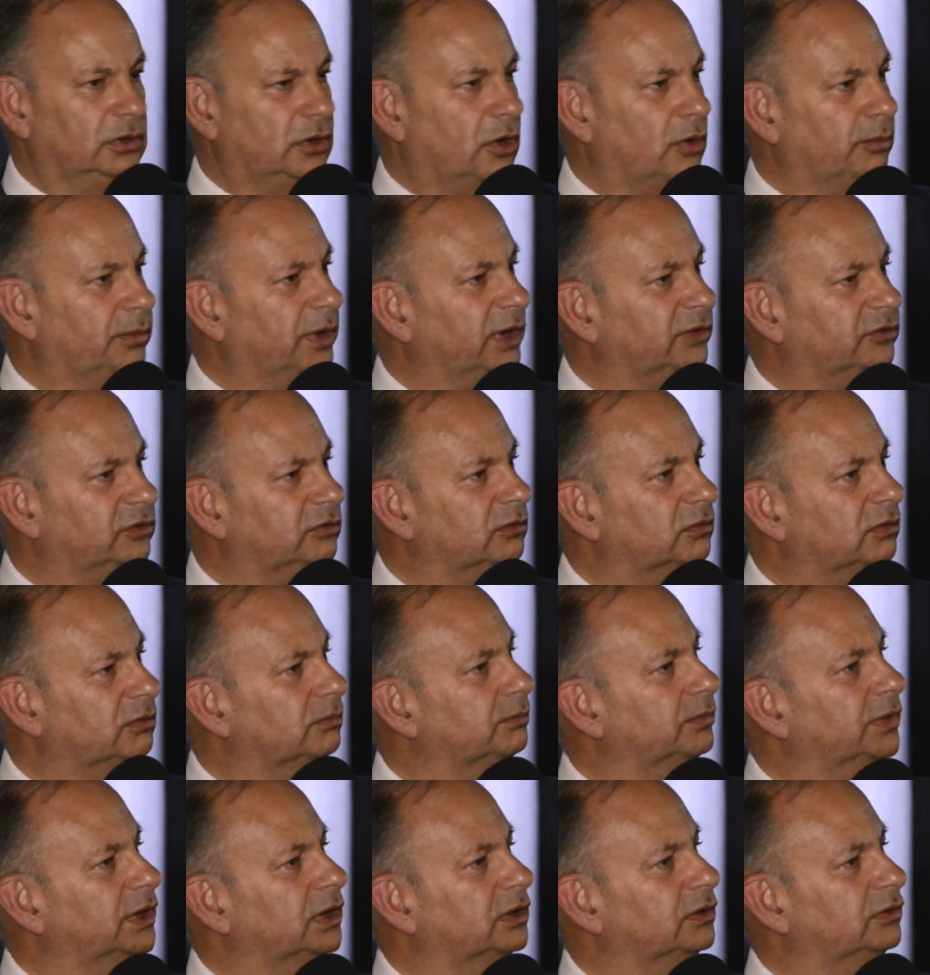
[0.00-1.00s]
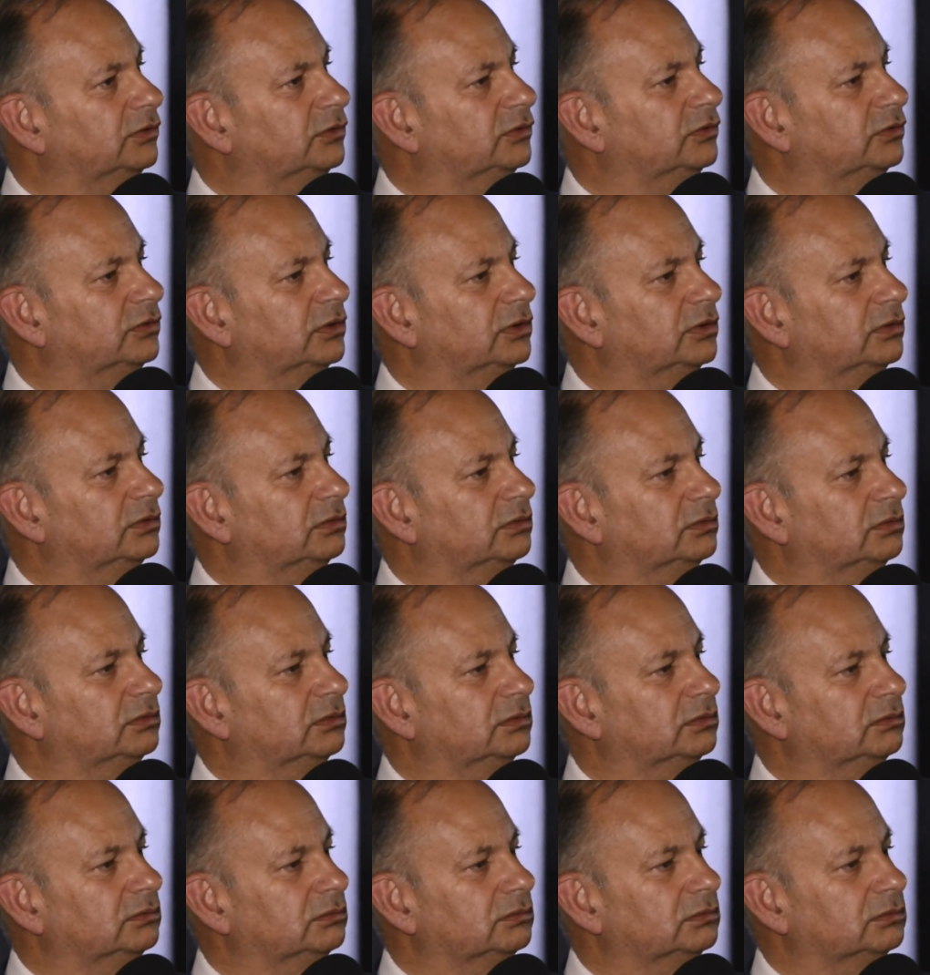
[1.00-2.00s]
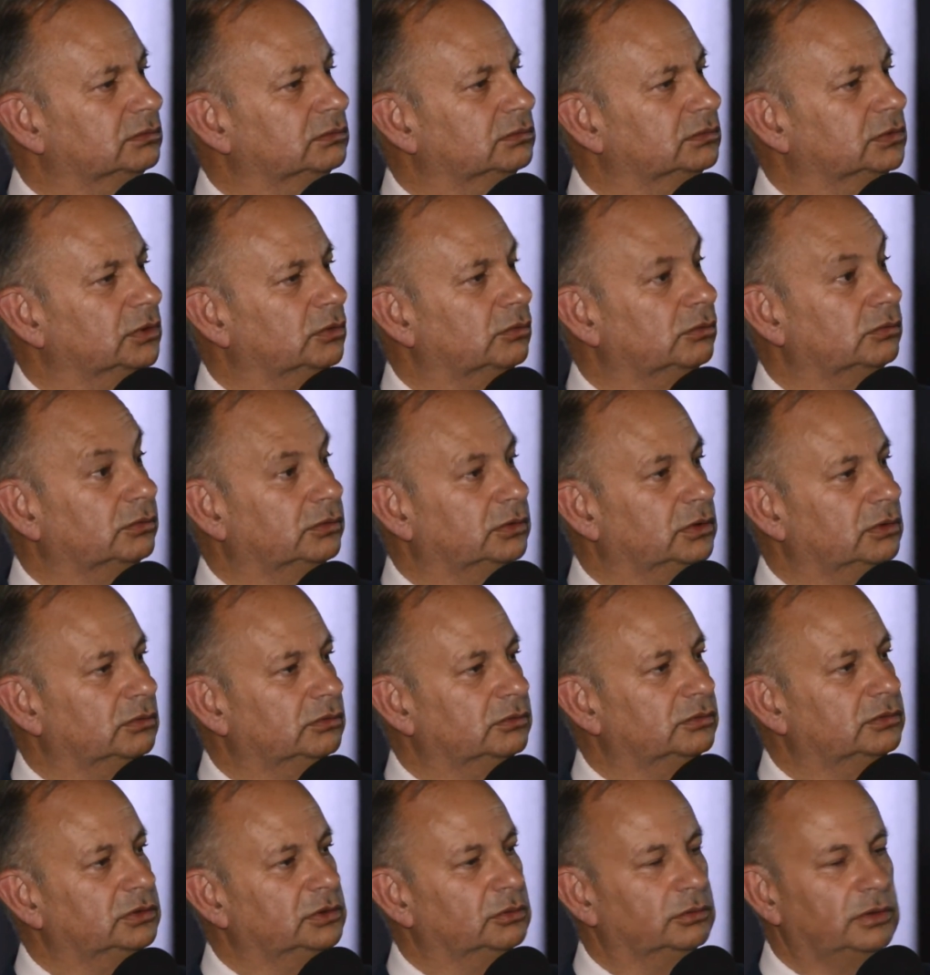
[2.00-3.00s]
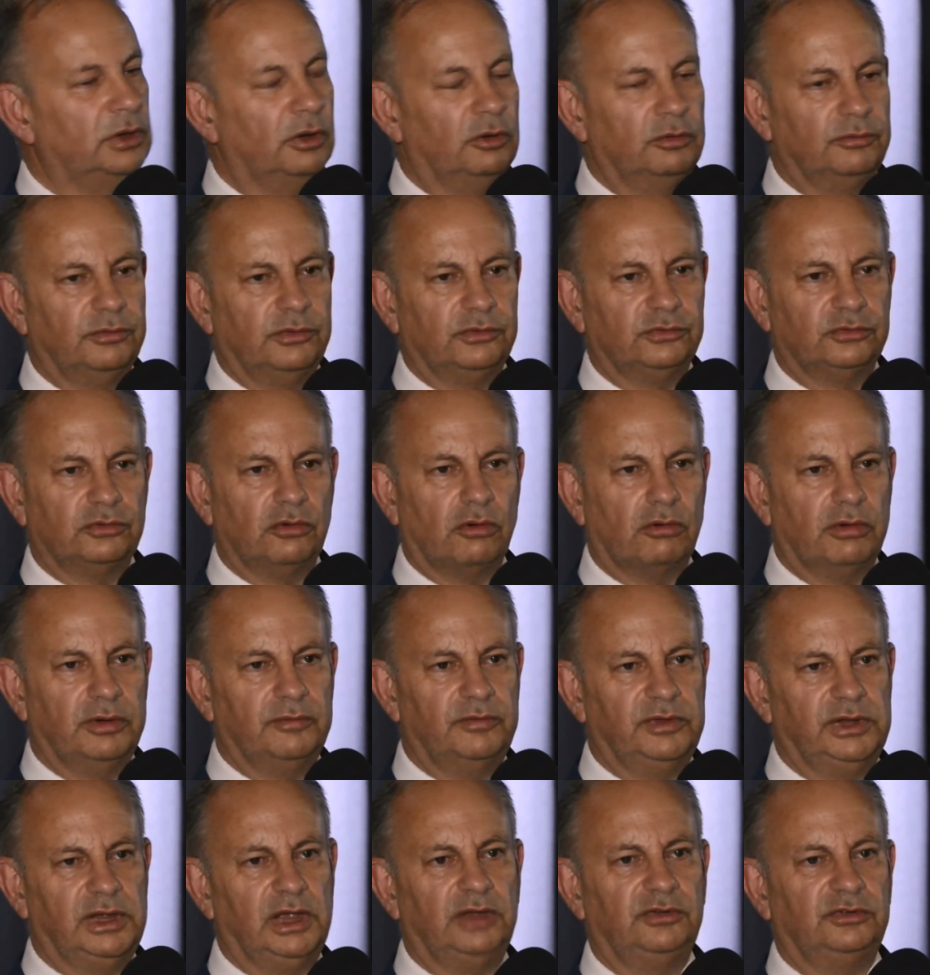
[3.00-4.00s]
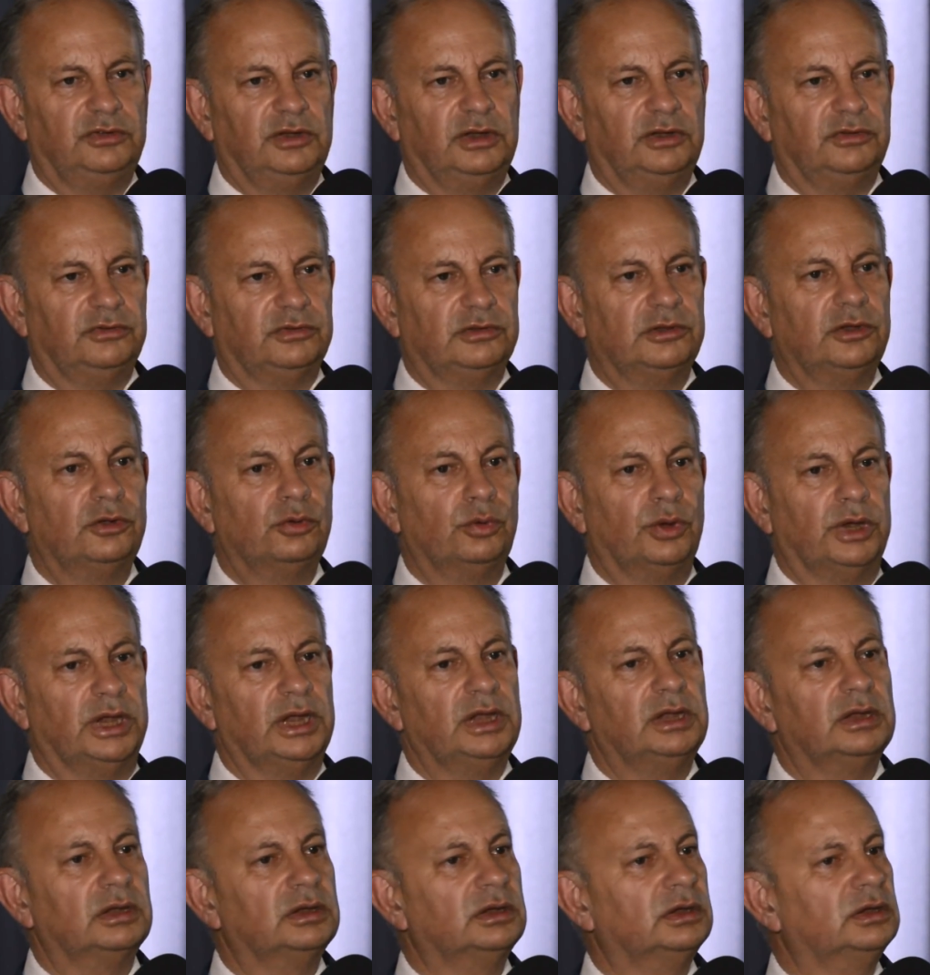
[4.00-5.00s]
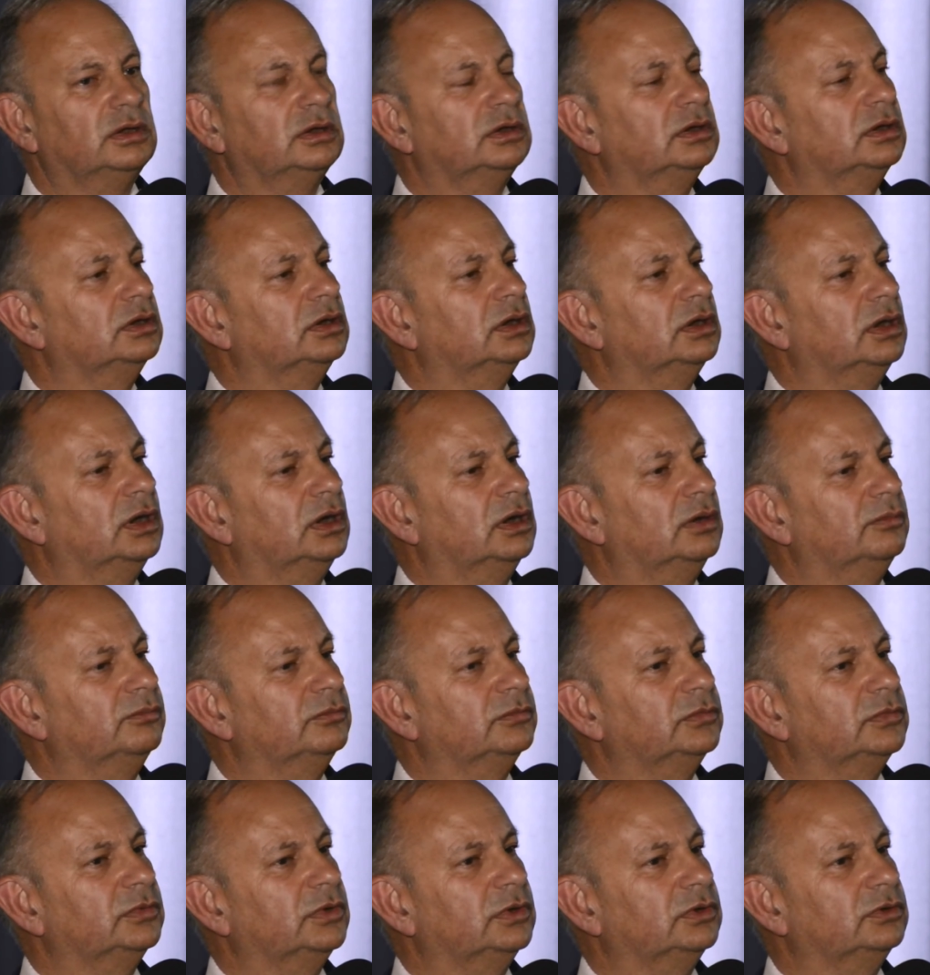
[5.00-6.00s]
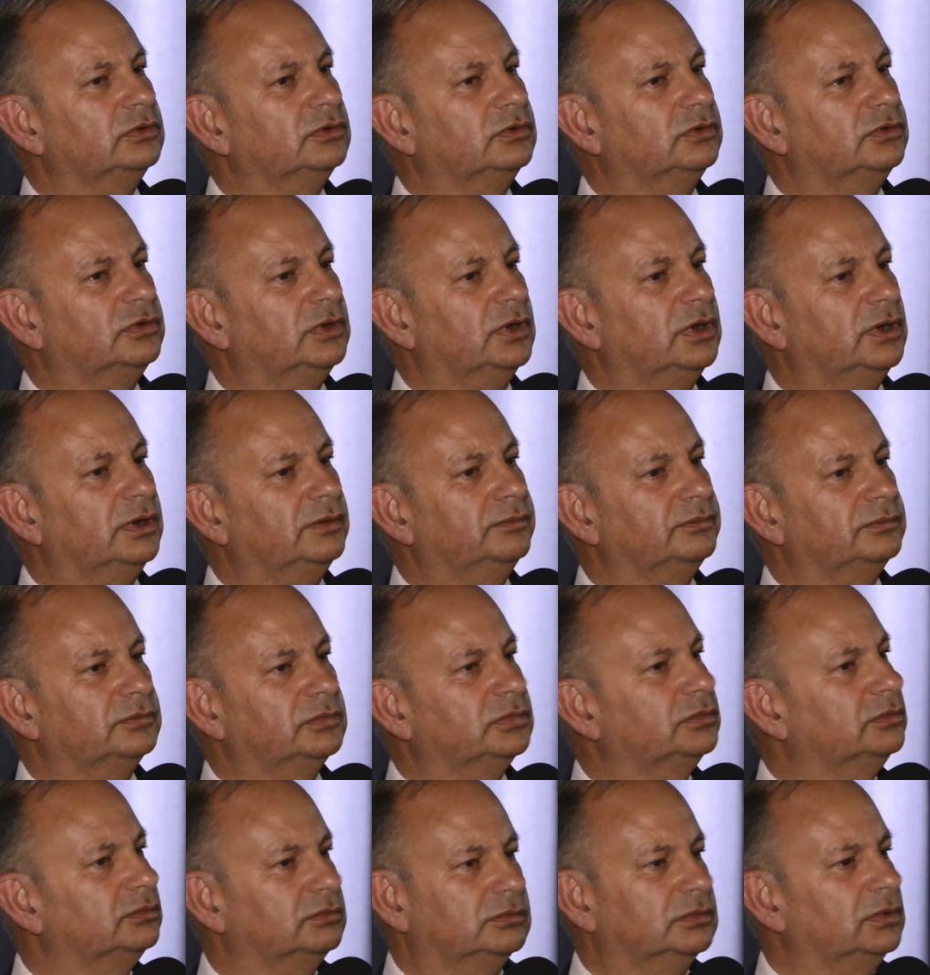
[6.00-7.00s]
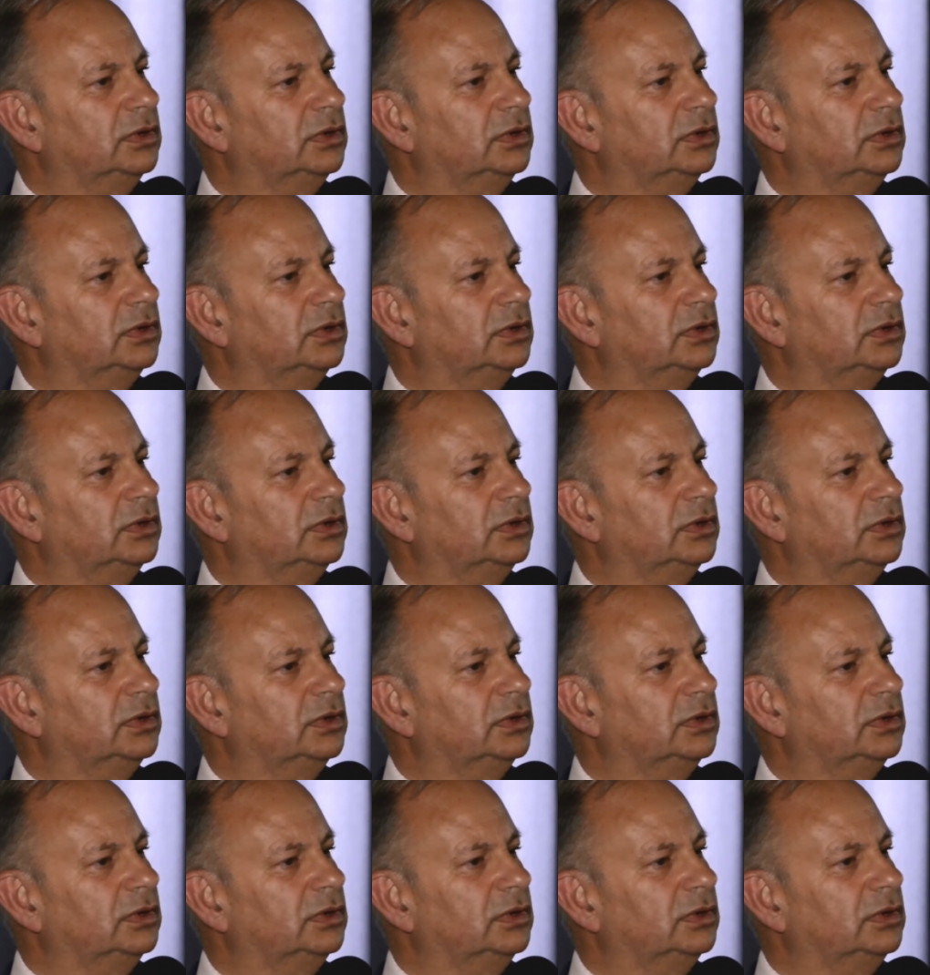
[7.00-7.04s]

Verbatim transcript: a lot better because uh, you'll, you'll, you'll, know of the story of the SS Louis um, that um,